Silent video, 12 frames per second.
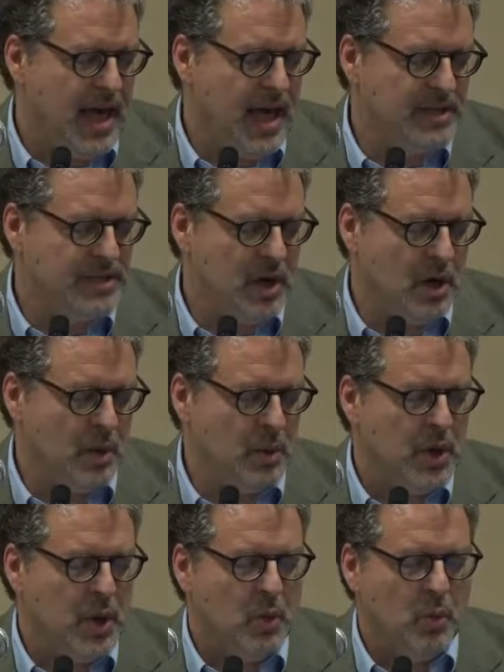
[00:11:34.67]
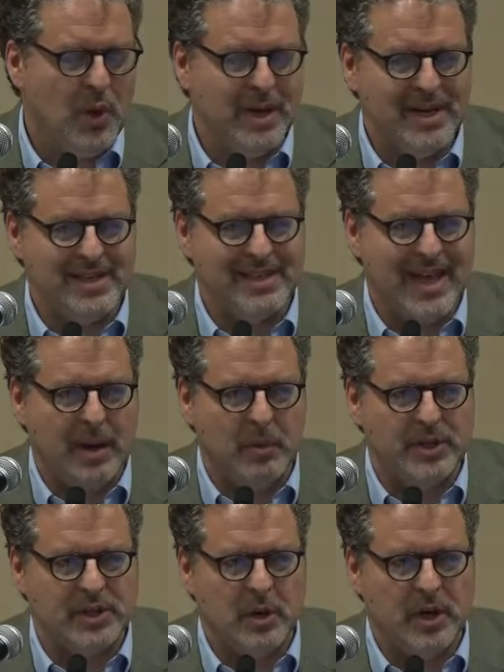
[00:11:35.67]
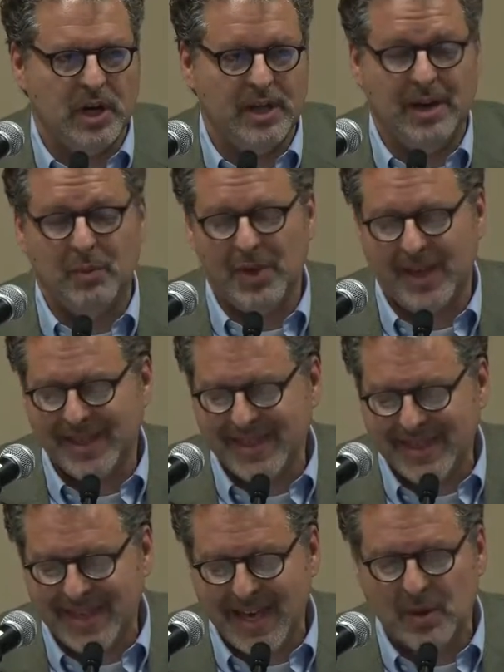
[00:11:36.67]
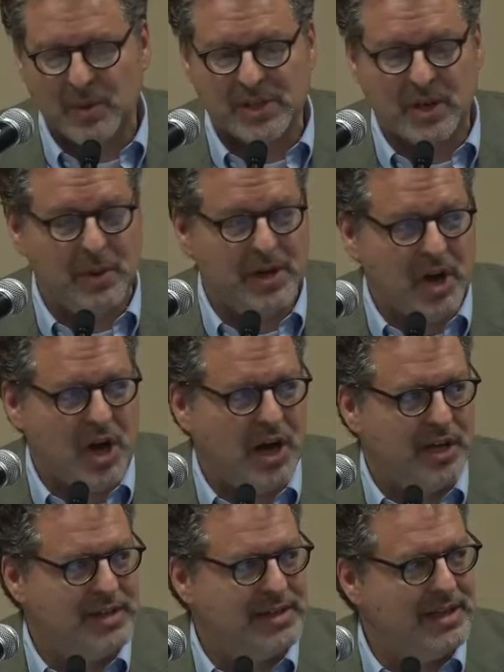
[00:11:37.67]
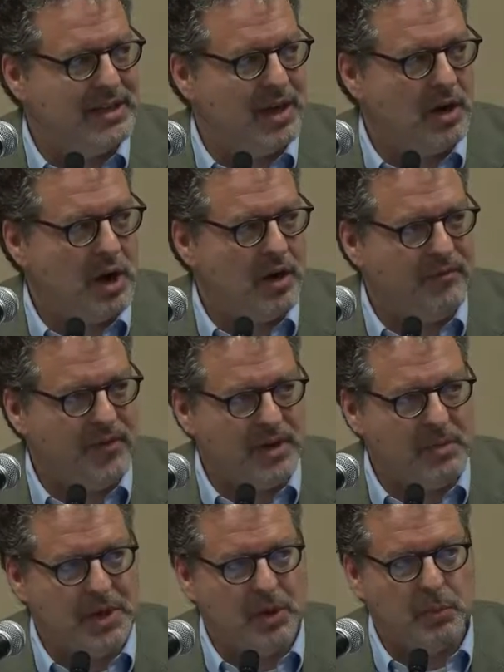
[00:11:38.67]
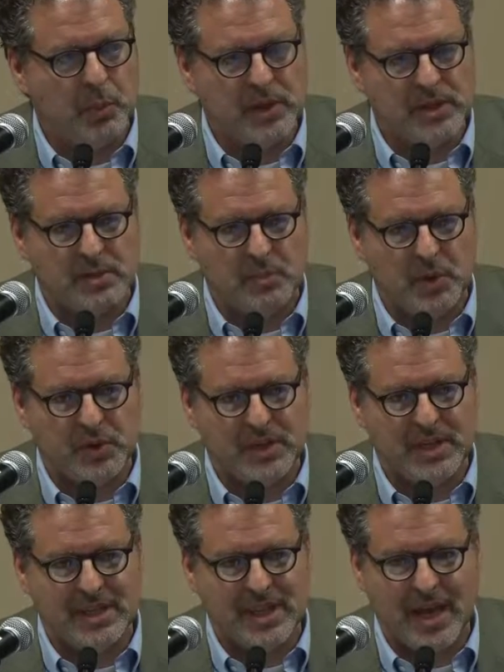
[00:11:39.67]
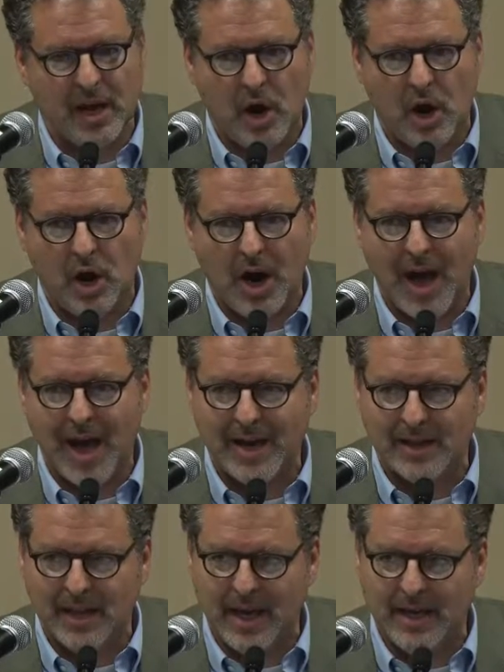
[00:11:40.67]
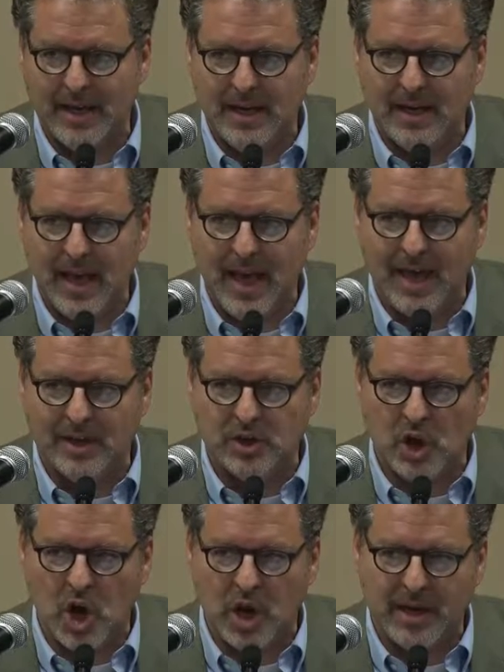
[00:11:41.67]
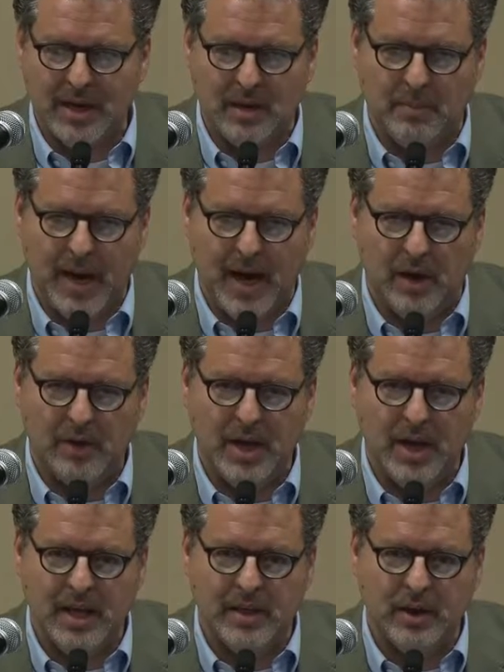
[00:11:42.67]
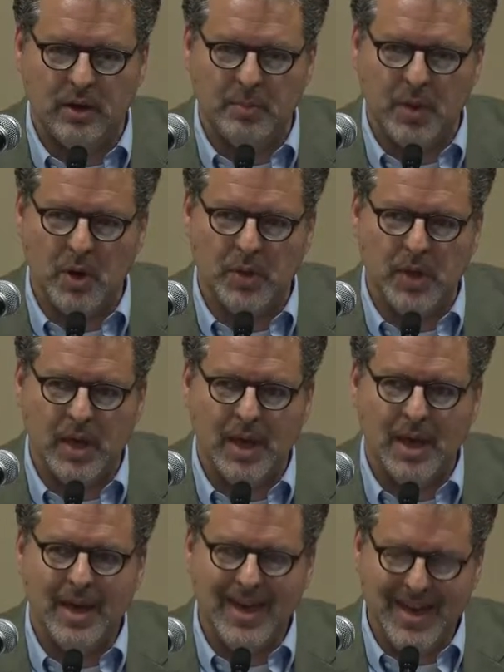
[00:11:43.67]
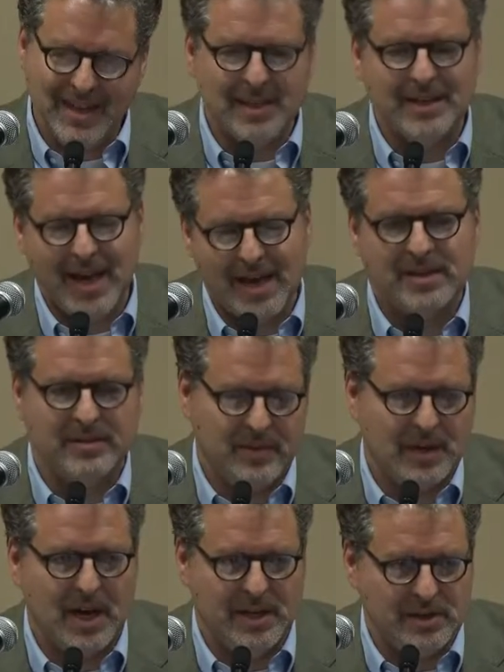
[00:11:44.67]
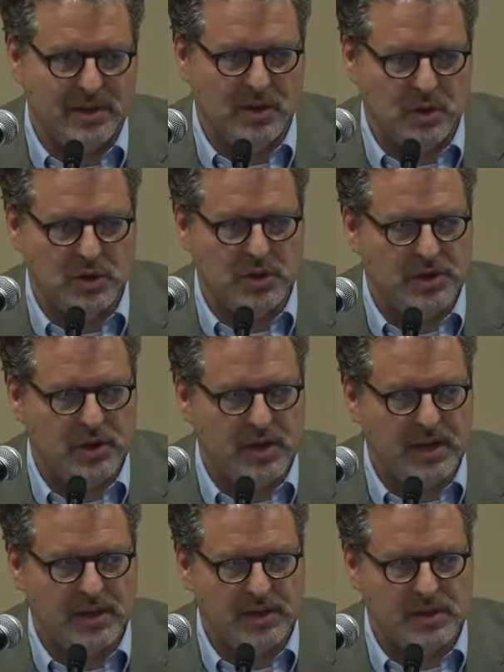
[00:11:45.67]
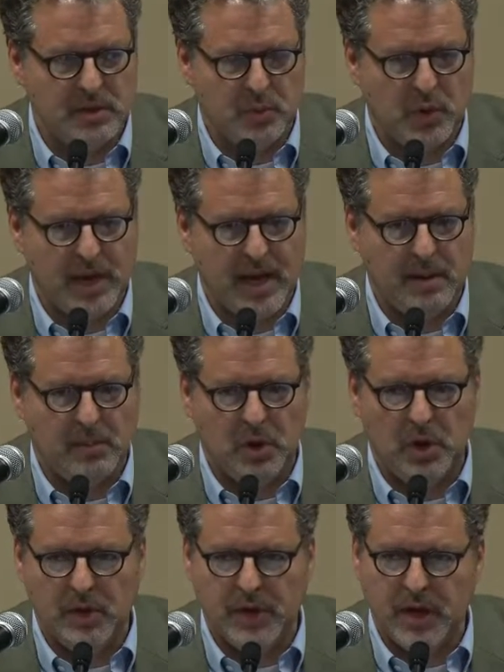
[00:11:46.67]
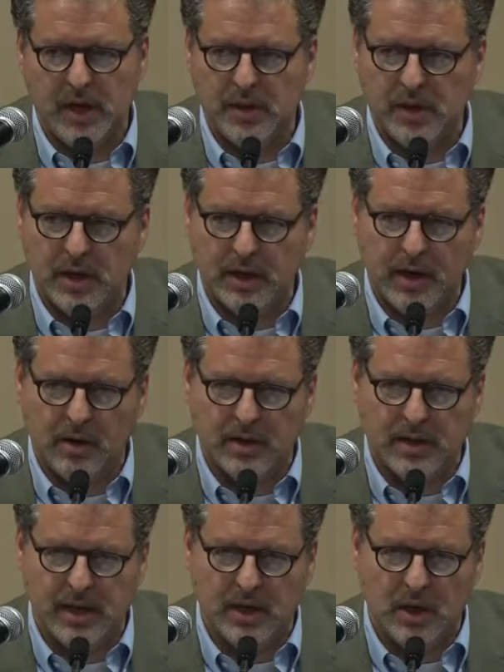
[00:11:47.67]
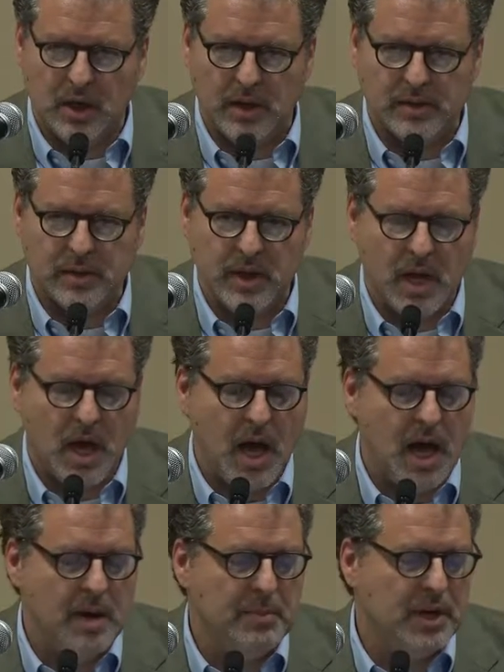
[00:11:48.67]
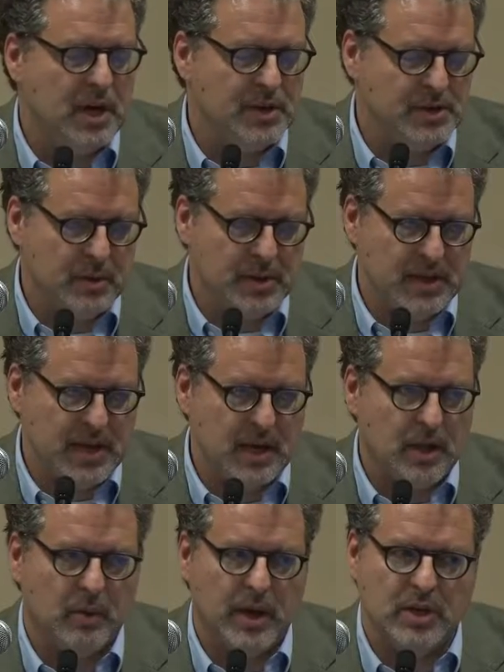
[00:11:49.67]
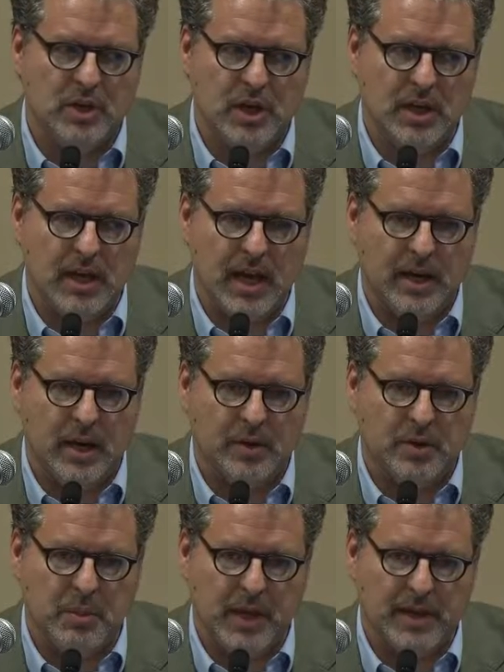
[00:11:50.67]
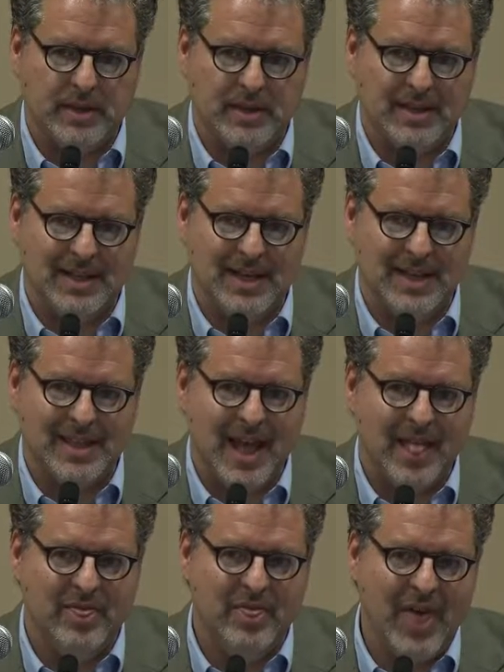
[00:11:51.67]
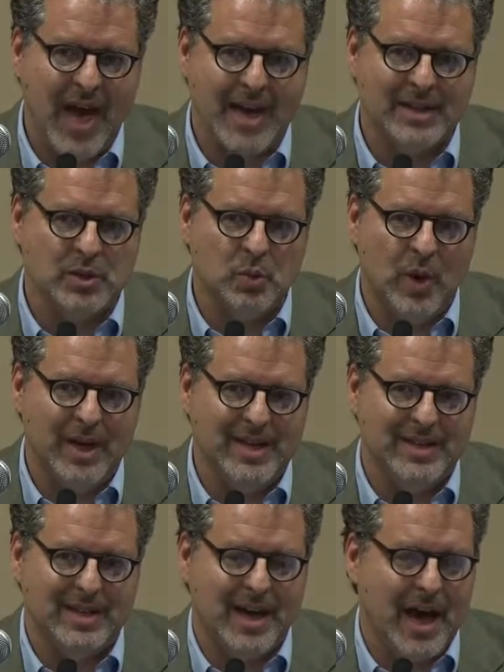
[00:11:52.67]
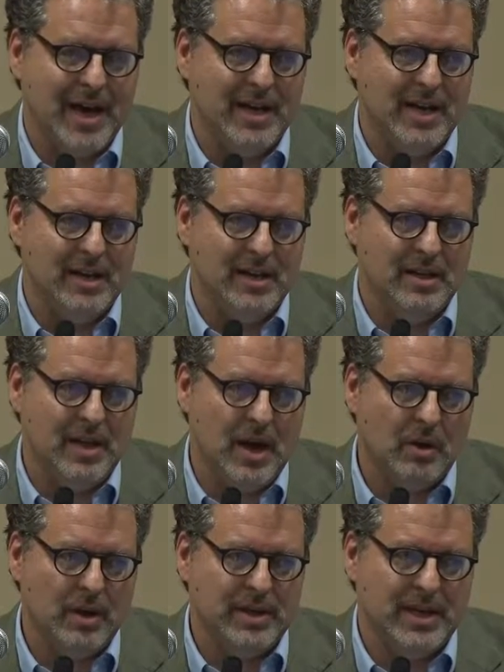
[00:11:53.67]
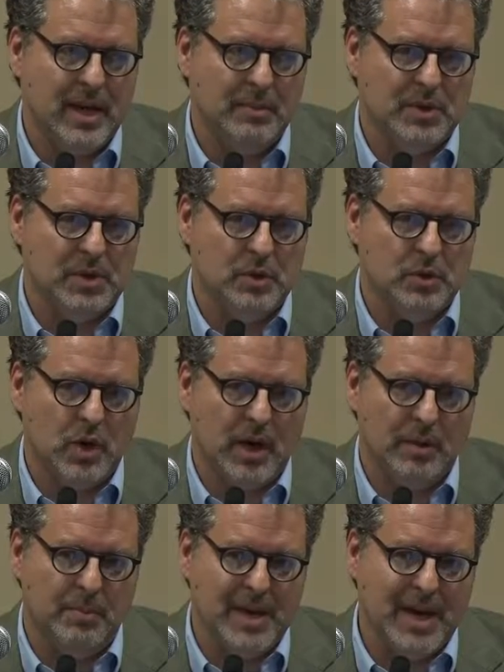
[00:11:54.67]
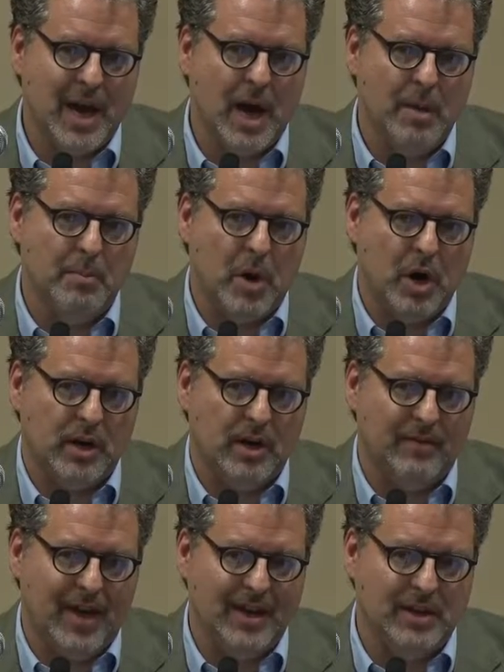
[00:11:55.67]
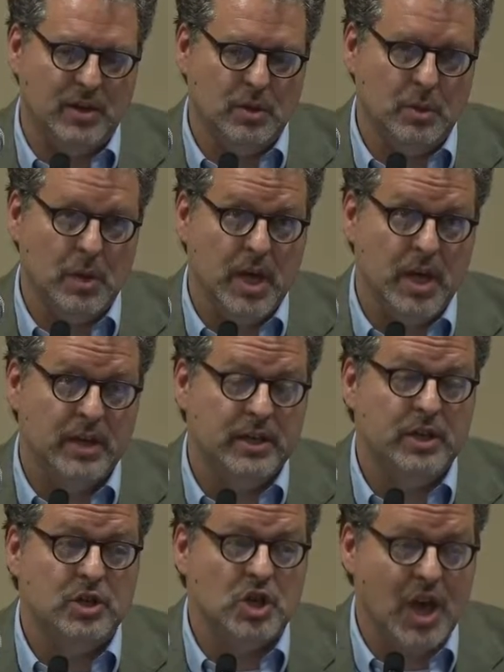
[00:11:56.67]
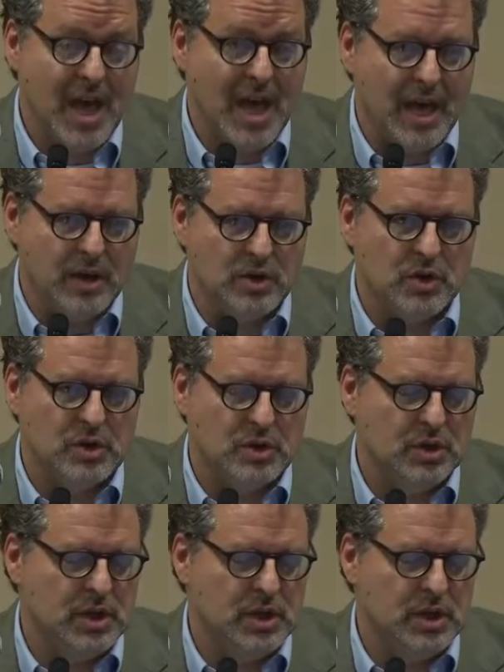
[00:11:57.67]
And so what is that? What's going on in that? Well, I think what's going on is that there are fundamental principles that they are highlighting and talking about that are both in the text of the Constitution, so you get this, the preamble, the guarantee clause, but also in the Declaration and other places, and that's what is guiding their attempt to try to become part of and to change